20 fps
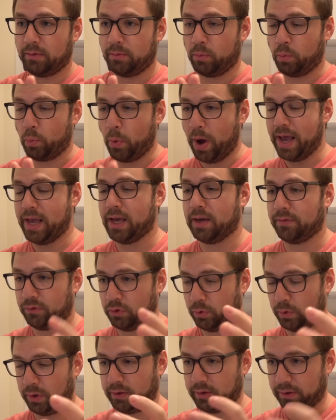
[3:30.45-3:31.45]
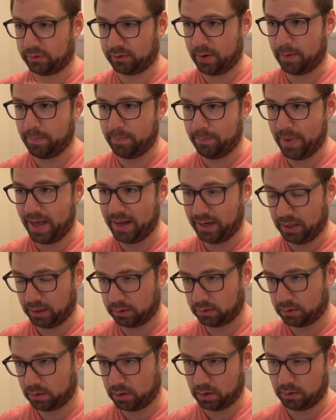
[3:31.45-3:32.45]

way of doing this embedding